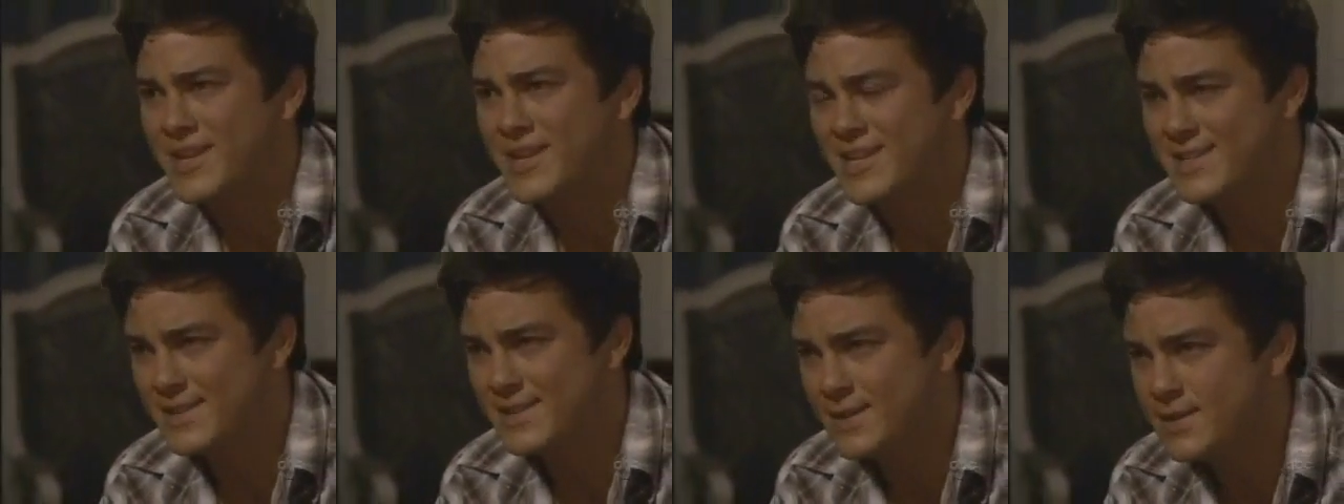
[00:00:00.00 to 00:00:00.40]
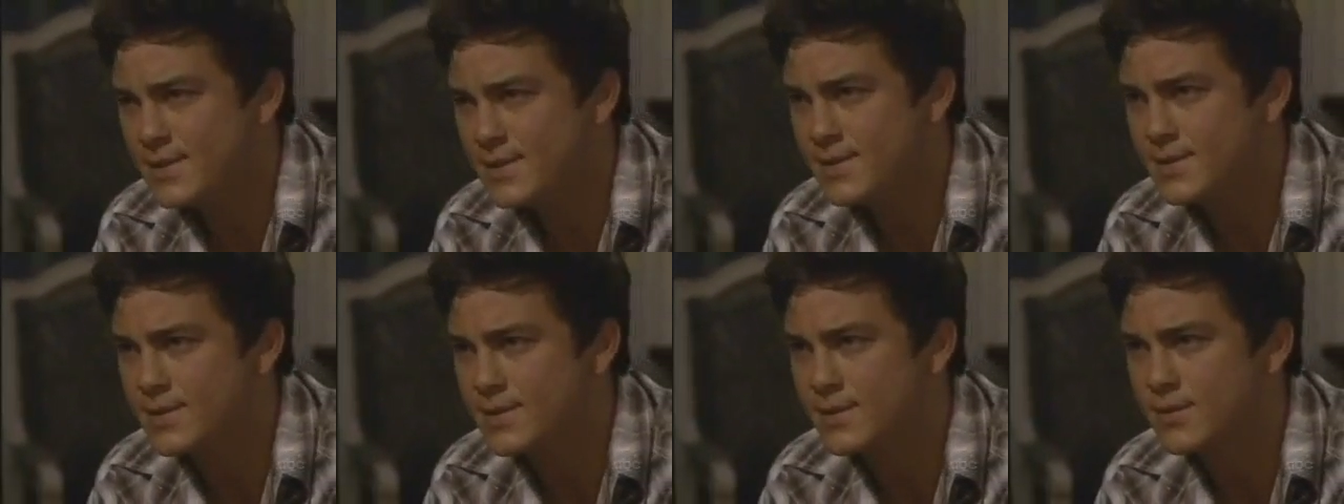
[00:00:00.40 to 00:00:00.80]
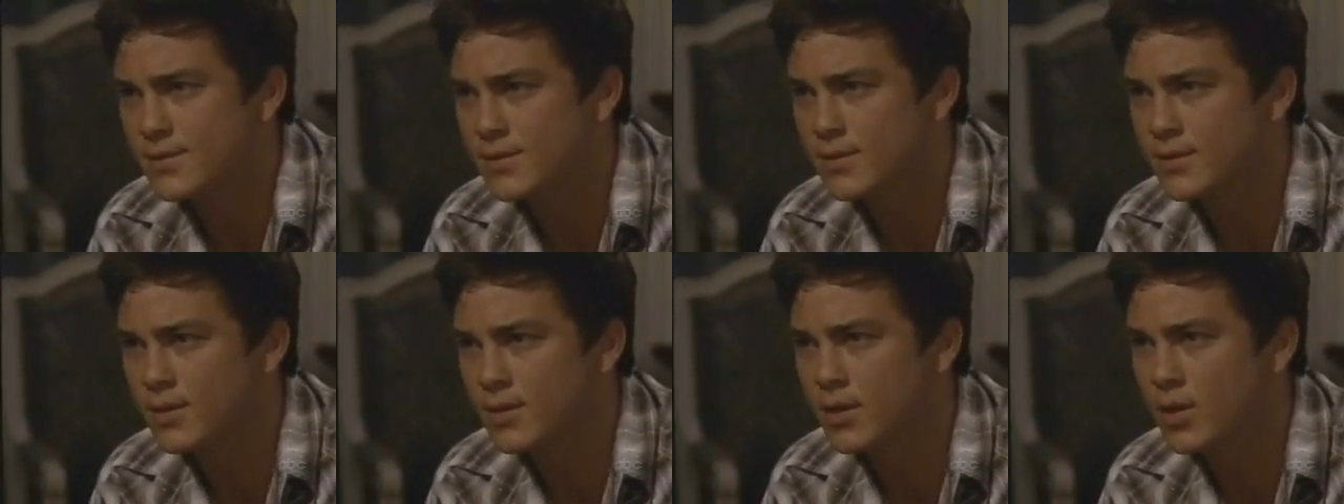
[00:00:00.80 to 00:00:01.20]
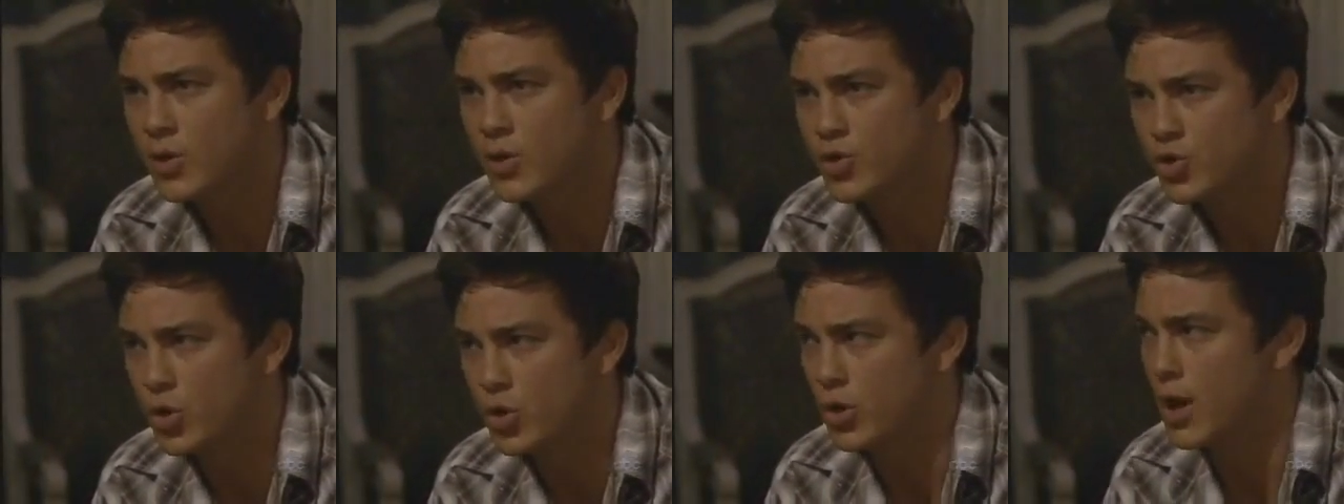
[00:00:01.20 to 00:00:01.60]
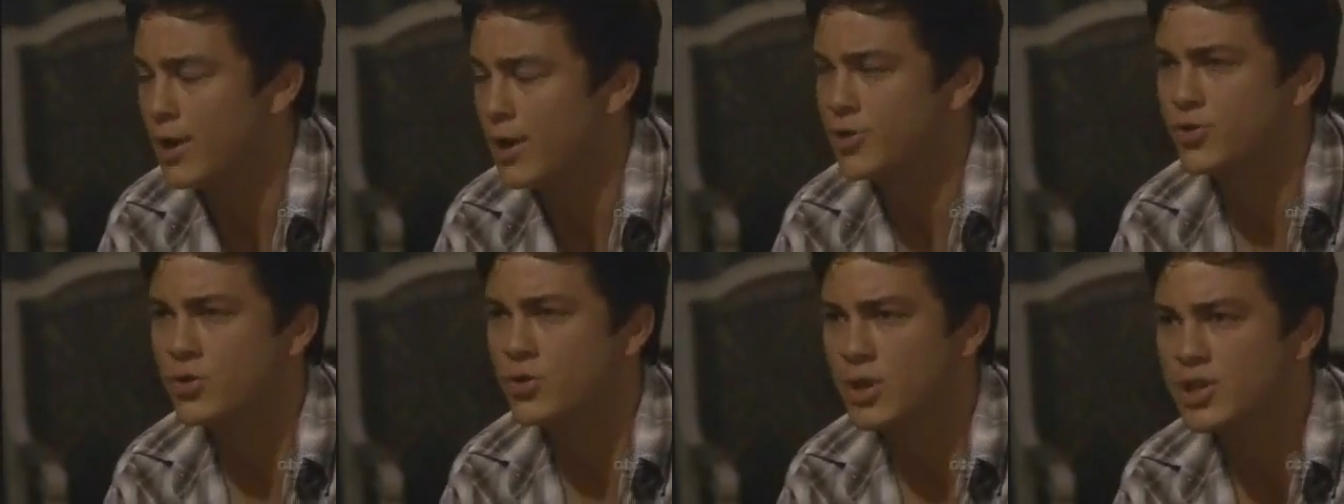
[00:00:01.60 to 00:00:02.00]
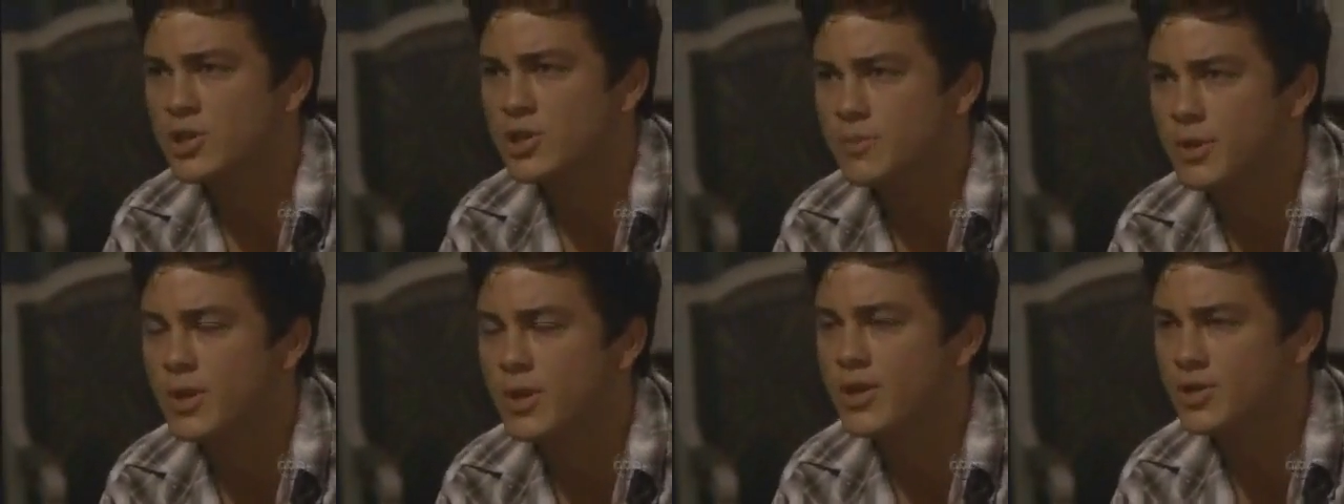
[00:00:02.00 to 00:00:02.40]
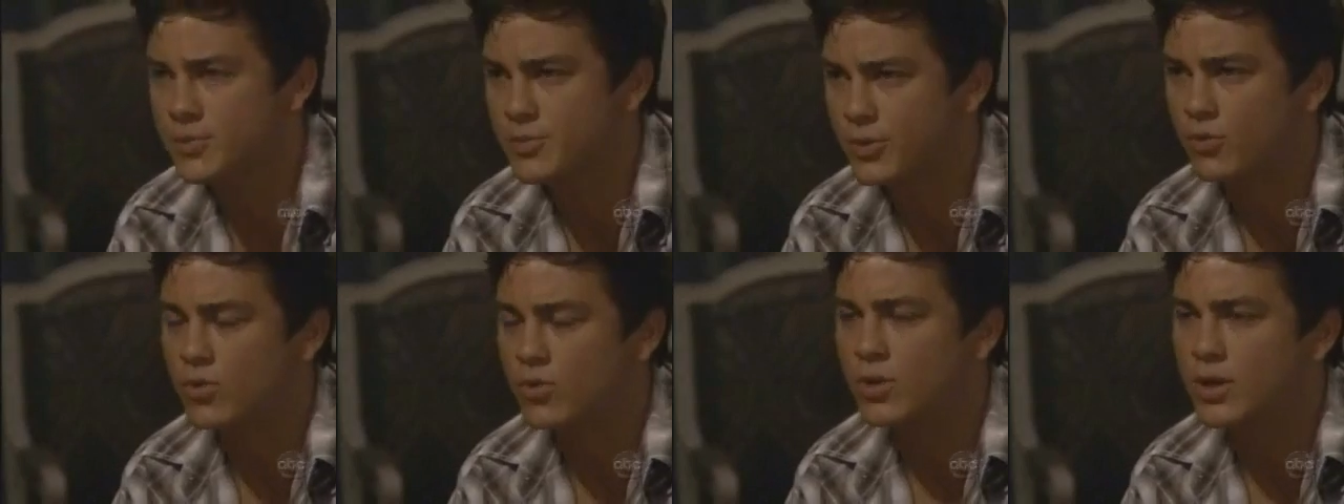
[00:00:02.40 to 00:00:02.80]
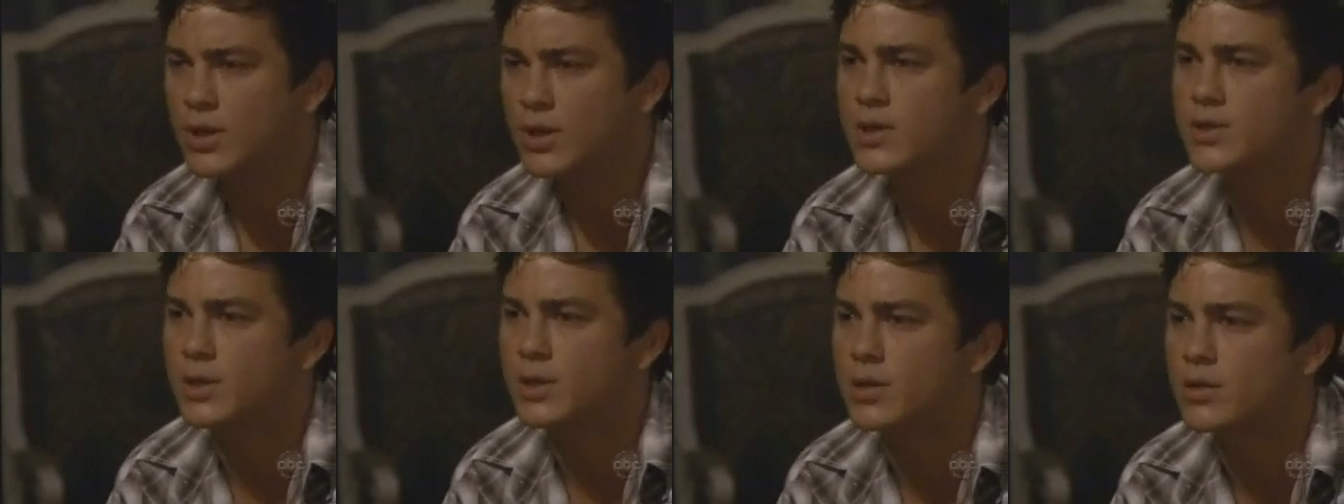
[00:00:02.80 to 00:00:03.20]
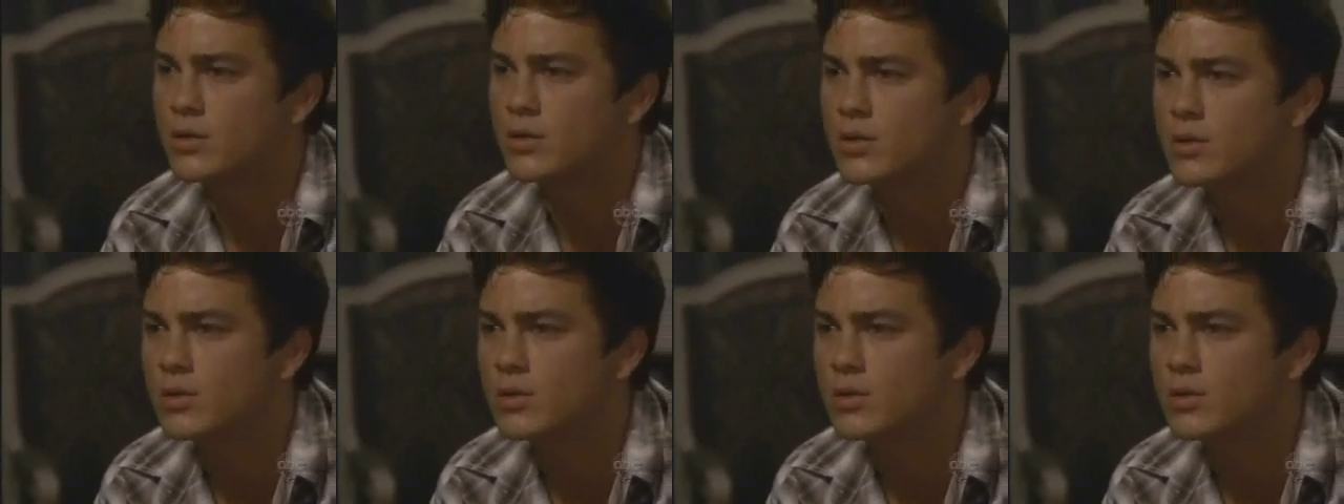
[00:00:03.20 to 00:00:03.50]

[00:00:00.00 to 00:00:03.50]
From a distance? Sure, yeah, sure. That should be that should be really easy.